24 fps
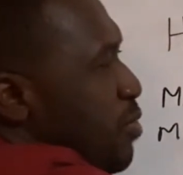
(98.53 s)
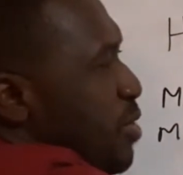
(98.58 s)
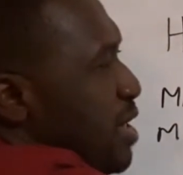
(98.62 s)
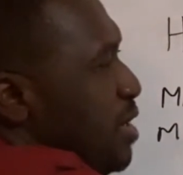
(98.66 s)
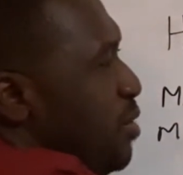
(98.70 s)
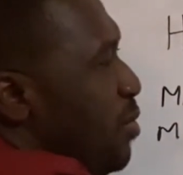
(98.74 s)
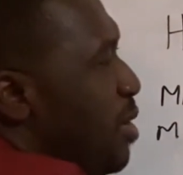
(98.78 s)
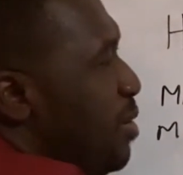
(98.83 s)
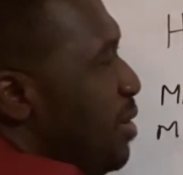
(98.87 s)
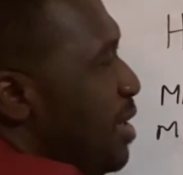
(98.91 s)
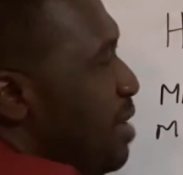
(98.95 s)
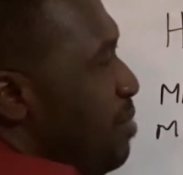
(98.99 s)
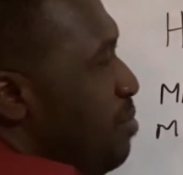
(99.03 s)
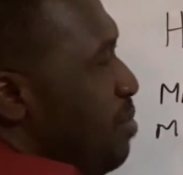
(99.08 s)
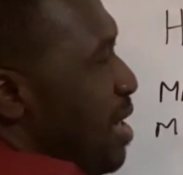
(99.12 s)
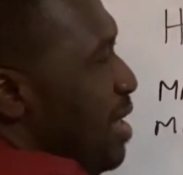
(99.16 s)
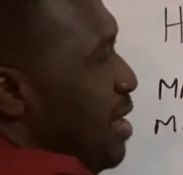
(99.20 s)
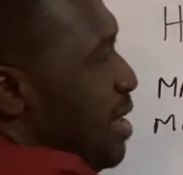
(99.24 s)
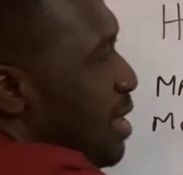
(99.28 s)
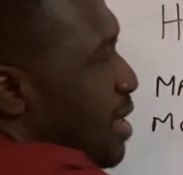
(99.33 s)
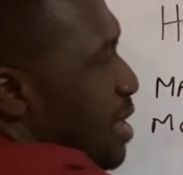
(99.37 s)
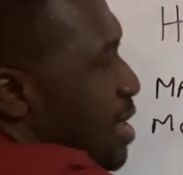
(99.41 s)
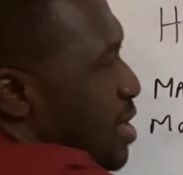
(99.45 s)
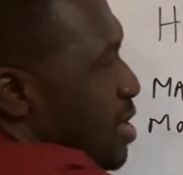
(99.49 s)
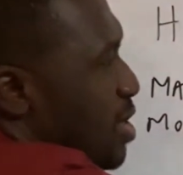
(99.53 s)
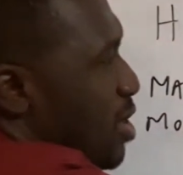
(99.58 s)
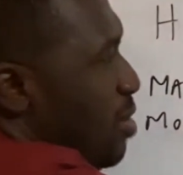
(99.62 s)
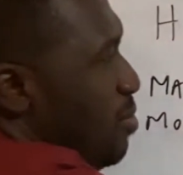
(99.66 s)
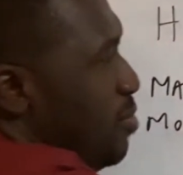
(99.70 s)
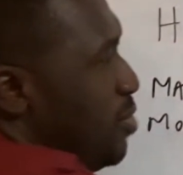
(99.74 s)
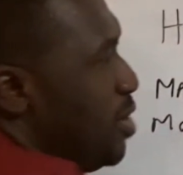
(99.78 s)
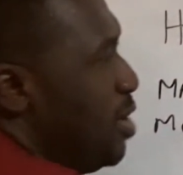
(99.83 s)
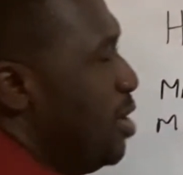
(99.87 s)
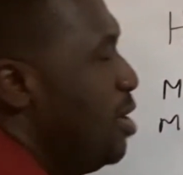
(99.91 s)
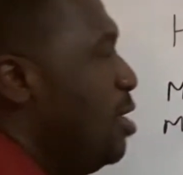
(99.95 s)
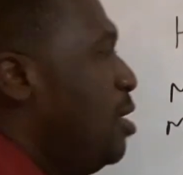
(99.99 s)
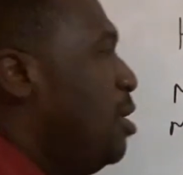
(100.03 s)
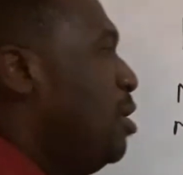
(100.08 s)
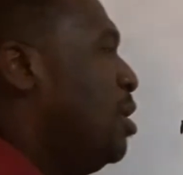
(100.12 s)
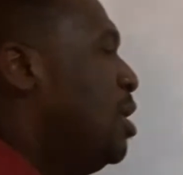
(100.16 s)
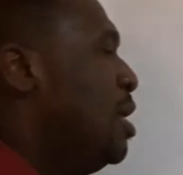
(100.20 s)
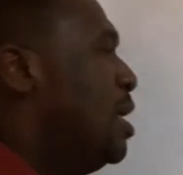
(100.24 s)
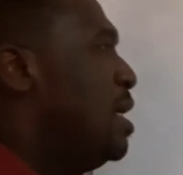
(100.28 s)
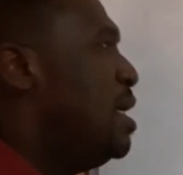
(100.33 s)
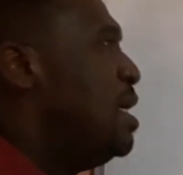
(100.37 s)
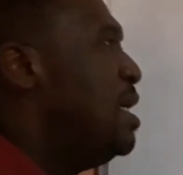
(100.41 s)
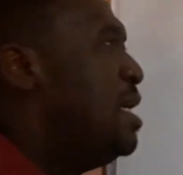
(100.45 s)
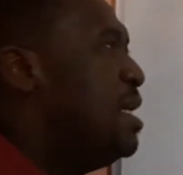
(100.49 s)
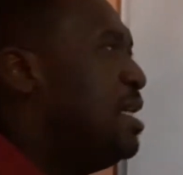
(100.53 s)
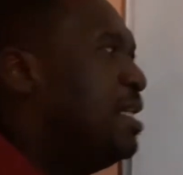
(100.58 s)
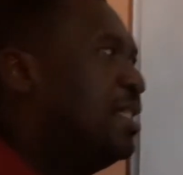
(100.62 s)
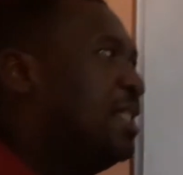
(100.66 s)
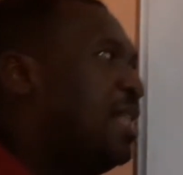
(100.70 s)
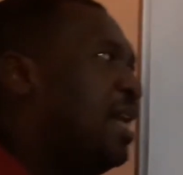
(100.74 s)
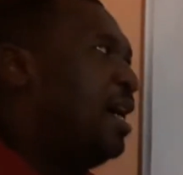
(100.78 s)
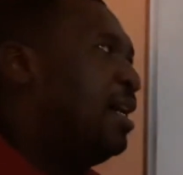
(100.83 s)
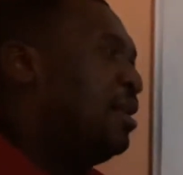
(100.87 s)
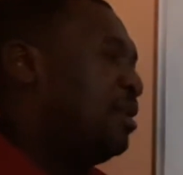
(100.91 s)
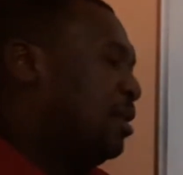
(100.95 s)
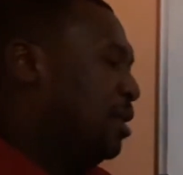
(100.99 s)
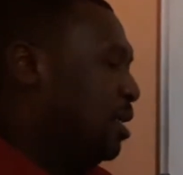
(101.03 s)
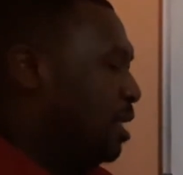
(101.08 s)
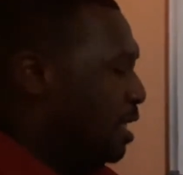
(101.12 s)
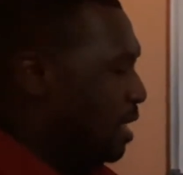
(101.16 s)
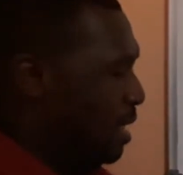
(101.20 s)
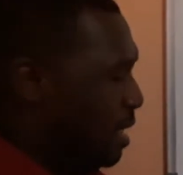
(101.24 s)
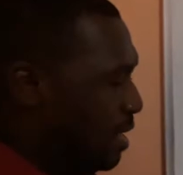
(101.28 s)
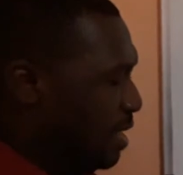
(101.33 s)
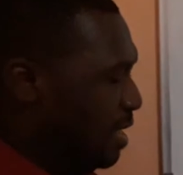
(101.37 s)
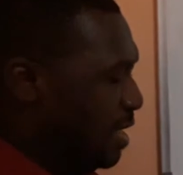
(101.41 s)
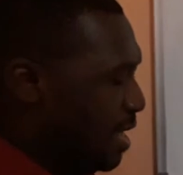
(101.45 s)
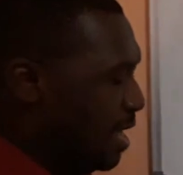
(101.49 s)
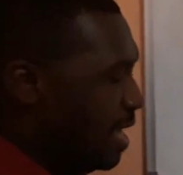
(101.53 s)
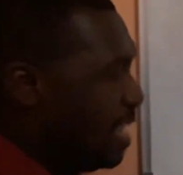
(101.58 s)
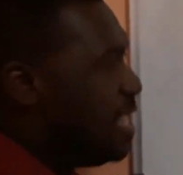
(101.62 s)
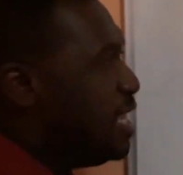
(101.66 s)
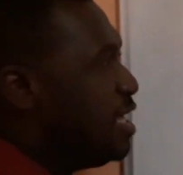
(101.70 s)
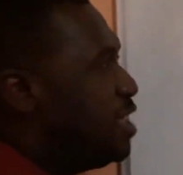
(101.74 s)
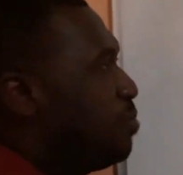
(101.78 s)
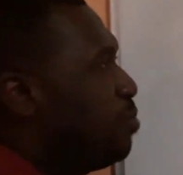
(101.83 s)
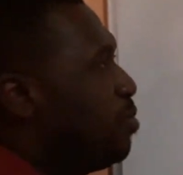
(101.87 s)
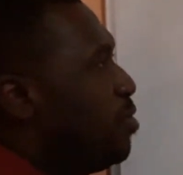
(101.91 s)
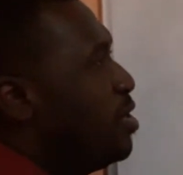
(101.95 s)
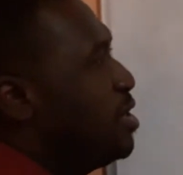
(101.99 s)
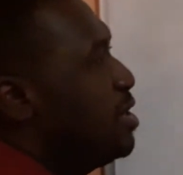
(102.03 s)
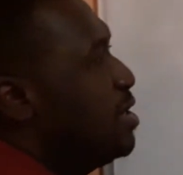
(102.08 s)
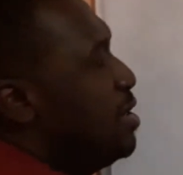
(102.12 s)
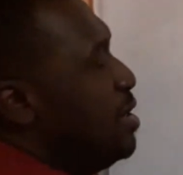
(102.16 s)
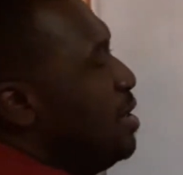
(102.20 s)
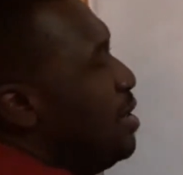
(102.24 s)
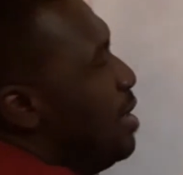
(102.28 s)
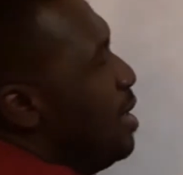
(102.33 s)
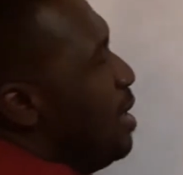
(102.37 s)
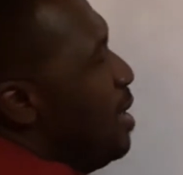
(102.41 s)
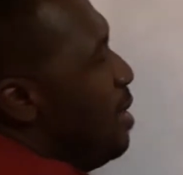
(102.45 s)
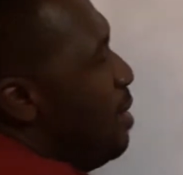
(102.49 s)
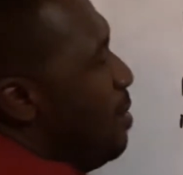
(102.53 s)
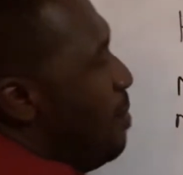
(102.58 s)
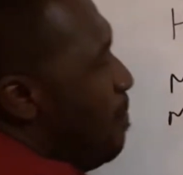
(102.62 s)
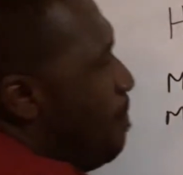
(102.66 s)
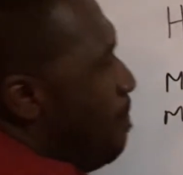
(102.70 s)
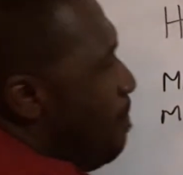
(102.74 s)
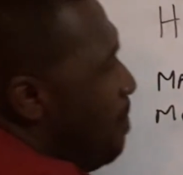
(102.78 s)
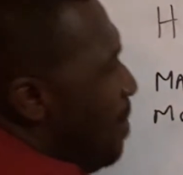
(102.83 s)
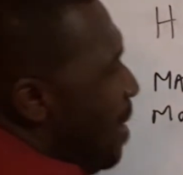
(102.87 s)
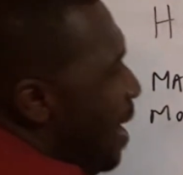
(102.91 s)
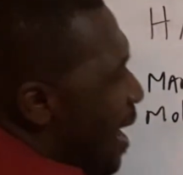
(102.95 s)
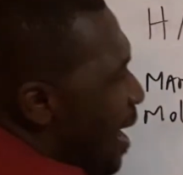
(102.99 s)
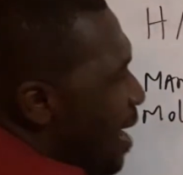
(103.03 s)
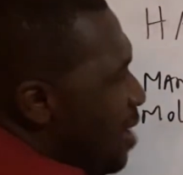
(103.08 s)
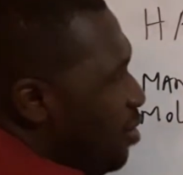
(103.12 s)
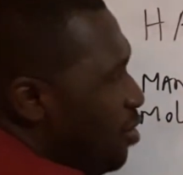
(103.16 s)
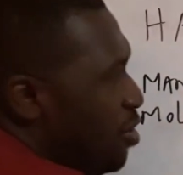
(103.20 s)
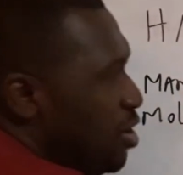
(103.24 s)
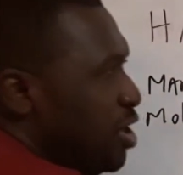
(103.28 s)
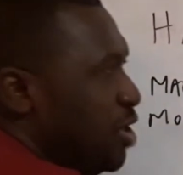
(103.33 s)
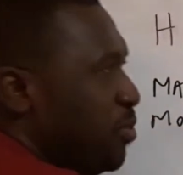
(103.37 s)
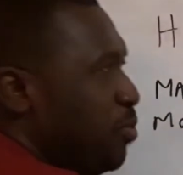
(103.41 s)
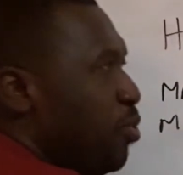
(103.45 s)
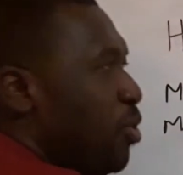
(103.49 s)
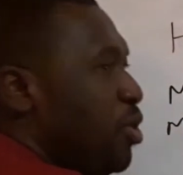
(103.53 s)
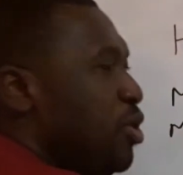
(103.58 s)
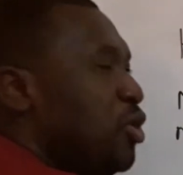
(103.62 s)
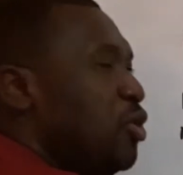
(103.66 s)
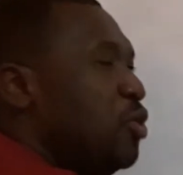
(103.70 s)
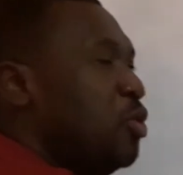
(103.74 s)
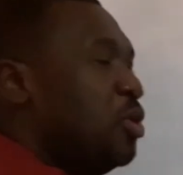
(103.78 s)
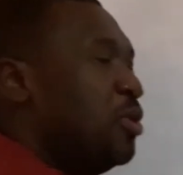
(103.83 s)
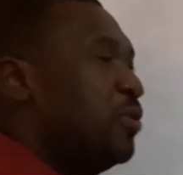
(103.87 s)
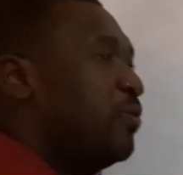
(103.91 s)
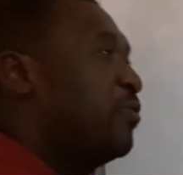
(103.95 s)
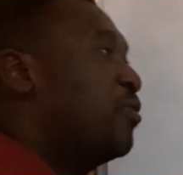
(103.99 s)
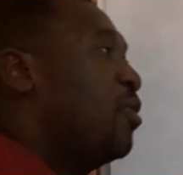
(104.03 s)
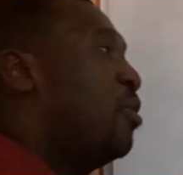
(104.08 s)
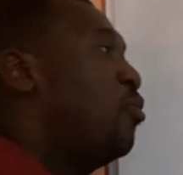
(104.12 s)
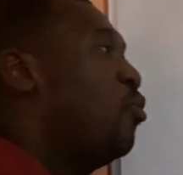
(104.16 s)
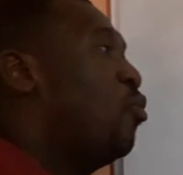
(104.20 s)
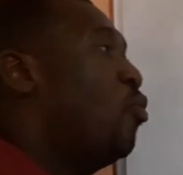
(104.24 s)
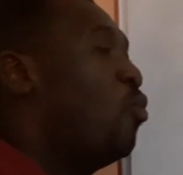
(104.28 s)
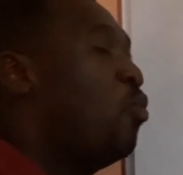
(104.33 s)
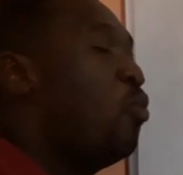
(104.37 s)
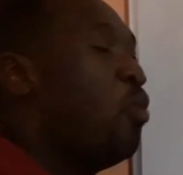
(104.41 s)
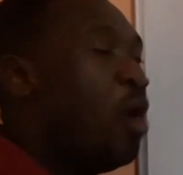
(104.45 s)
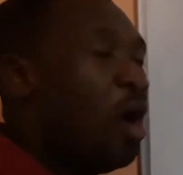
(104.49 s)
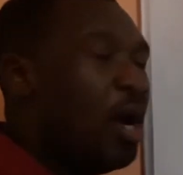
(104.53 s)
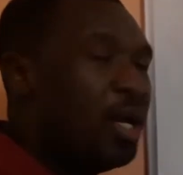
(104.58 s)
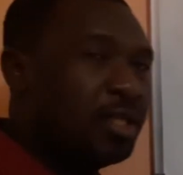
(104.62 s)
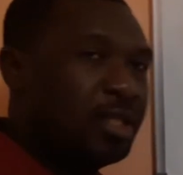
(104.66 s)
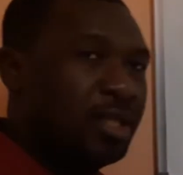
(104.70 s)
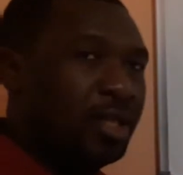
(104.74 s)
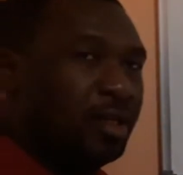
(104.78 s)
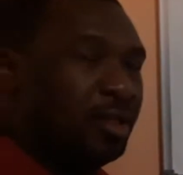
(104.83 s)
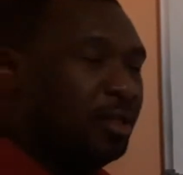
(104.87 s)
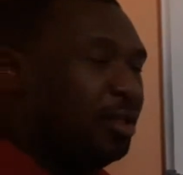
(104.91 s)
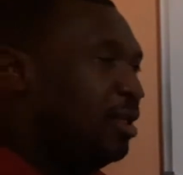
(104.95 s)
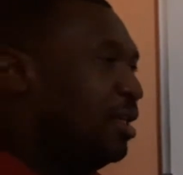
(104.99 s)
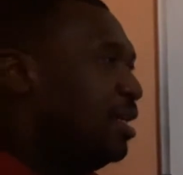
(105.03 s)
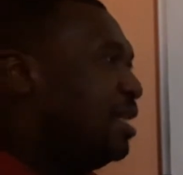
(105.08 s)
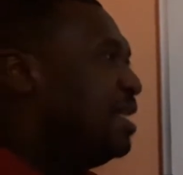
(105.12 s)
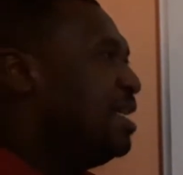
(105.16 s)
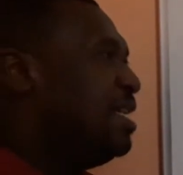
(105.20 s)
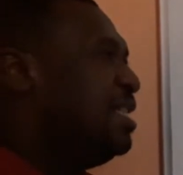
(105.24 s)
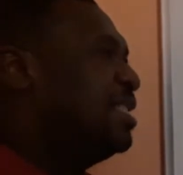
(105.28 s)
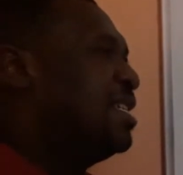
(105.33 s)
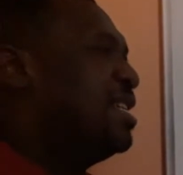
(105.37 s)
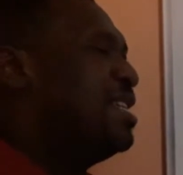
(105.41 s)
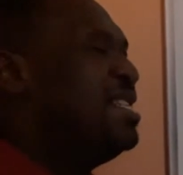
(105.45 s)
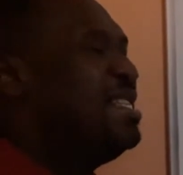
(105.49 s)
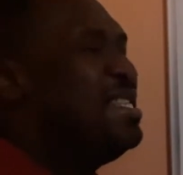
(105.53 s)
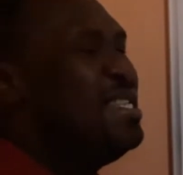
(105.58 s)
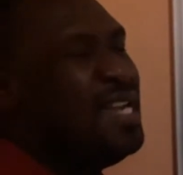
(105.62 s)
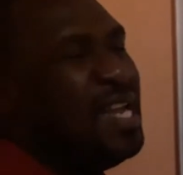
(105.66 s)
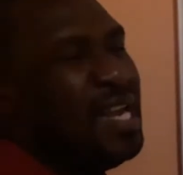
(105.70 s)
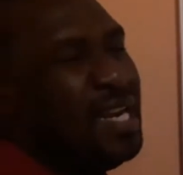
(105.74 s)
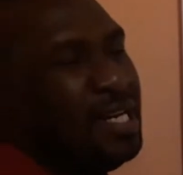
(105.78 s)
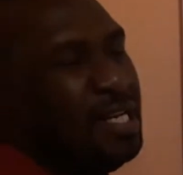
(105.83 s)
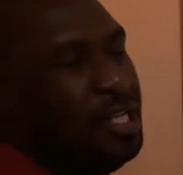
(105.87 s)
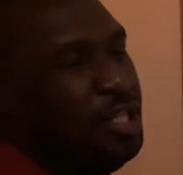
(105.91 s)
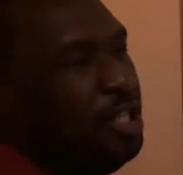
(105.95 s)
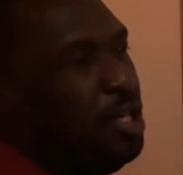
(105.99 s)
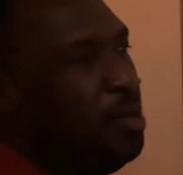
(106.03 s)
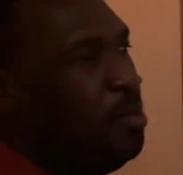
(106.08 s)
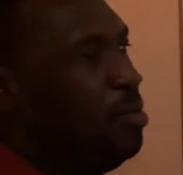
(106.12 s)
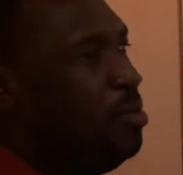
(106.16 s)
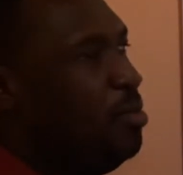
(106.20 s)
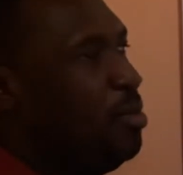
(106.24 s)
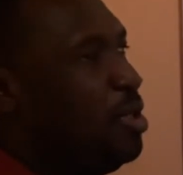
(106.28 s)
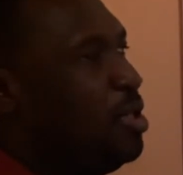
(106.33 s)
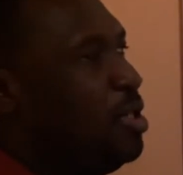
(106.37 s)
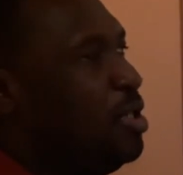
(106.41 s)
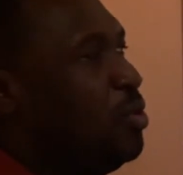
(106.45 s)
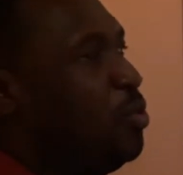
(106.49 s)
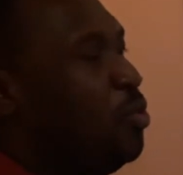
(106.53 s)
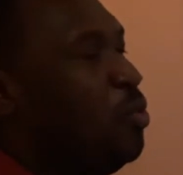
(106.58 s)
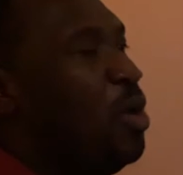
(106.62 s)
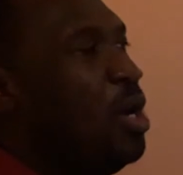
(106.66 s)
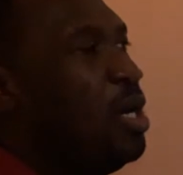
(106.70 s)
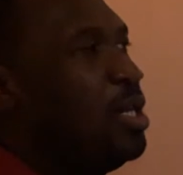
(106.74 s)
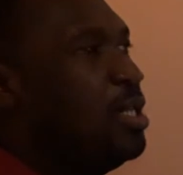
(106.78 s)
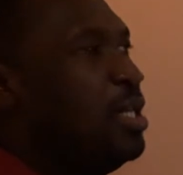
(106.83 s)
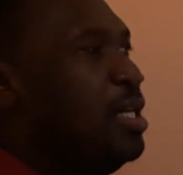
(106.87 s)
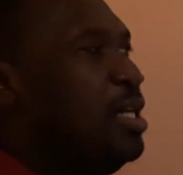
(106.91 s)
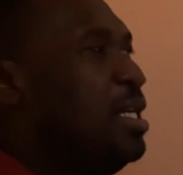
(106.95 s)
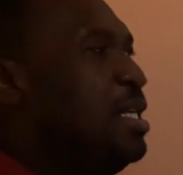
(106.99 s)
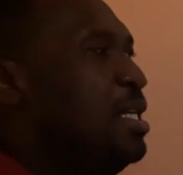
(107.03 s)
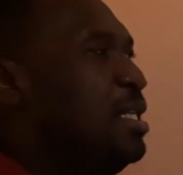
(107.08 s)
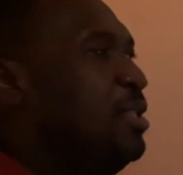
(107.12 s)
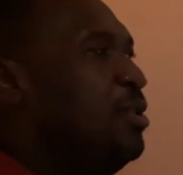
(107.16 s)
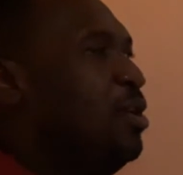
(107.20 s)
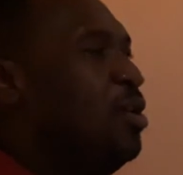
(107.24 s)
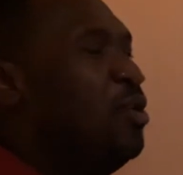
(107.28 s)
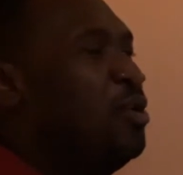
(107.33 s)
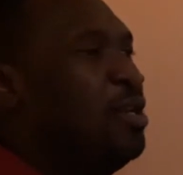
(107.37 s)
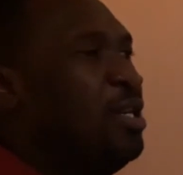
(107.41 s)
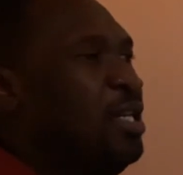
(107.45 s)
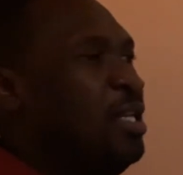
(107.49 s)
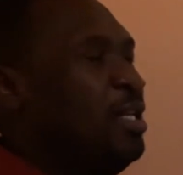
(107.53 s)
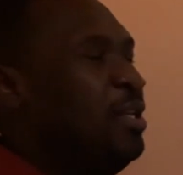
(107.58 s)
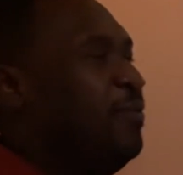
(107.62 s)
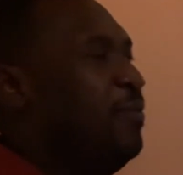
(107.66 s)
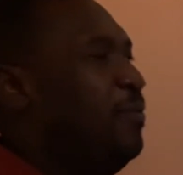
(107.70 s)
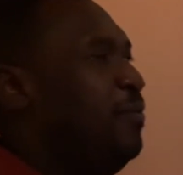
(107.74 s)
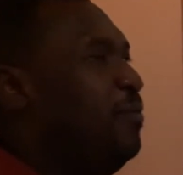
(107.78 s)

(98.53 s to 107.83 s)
reason why I can make that assumption is that the H plus ions produced from water is negligible because water is only